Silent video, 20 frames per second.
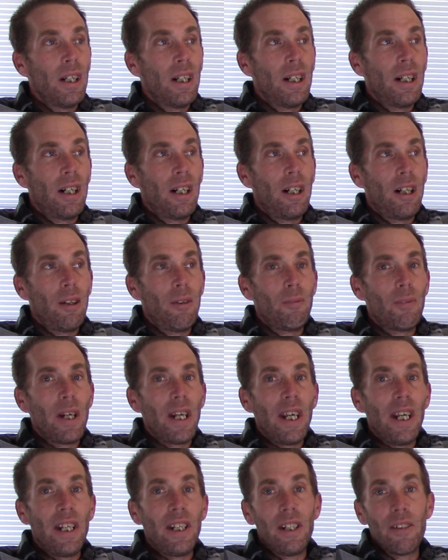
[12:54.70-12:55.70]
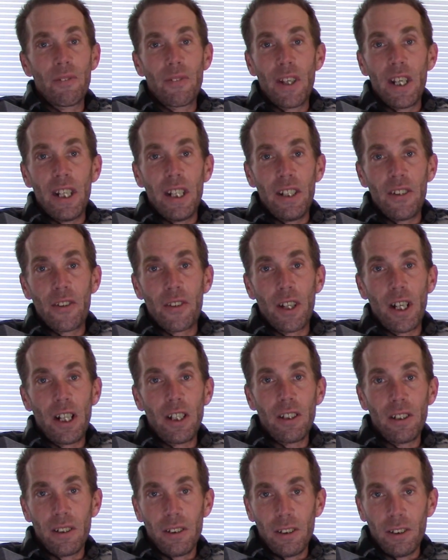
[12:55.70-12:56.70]
And if they
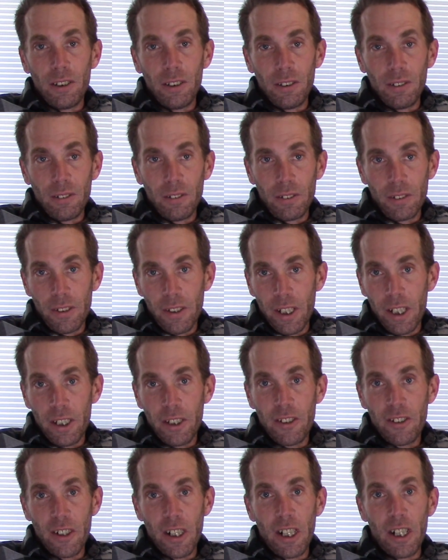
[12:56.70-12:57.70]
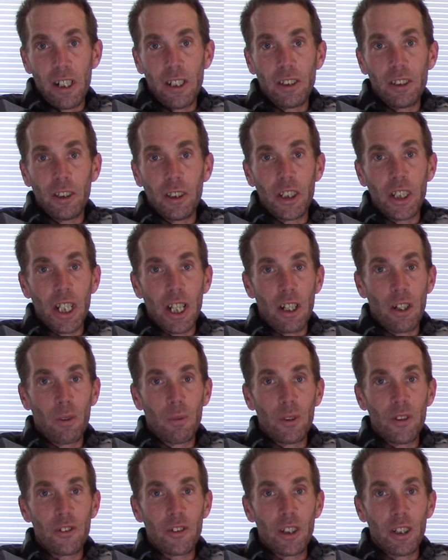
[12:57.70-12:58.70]
thought that your channel
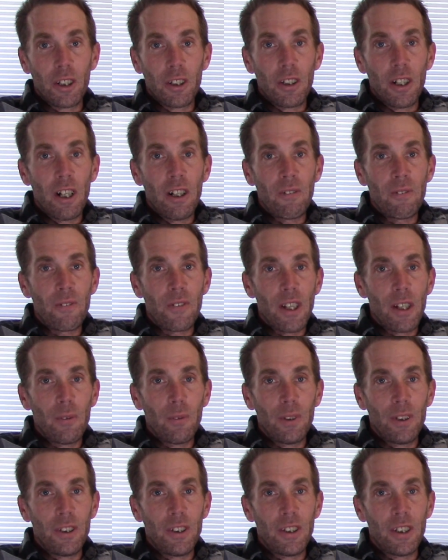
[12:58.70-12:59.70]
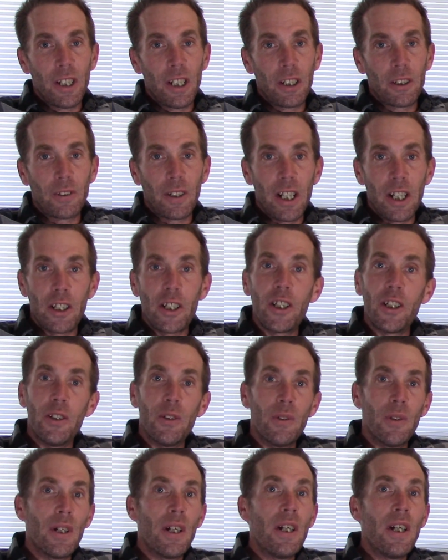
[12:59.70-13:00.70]
was good enough, they would grant
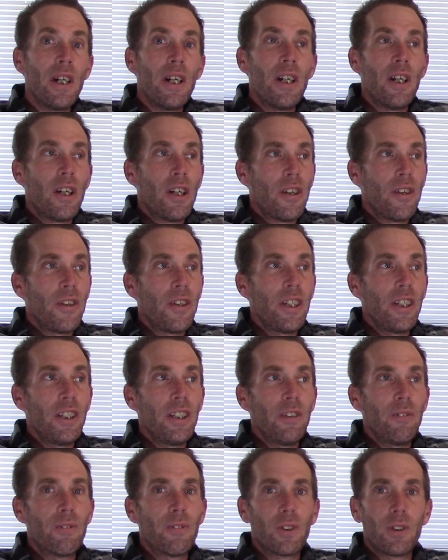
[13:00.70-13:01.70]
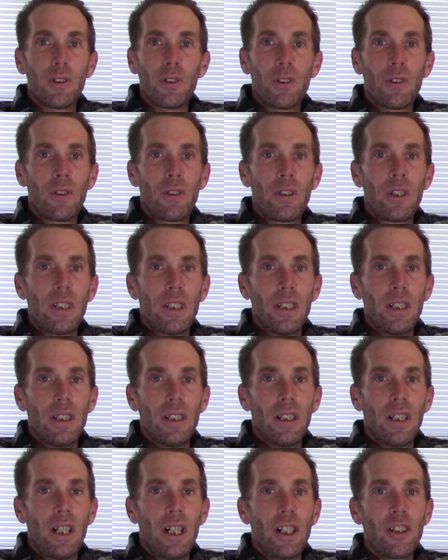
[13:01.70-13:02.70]
you the full
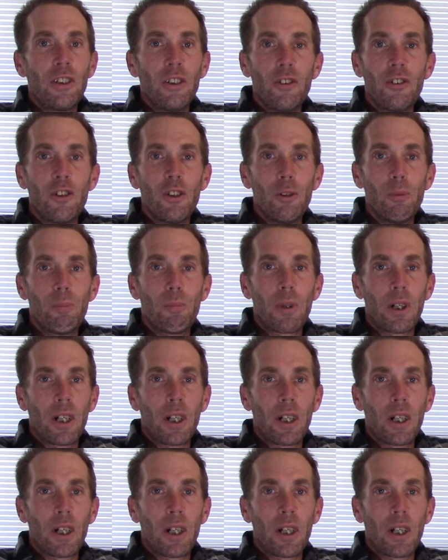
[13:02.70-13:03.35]
YouTube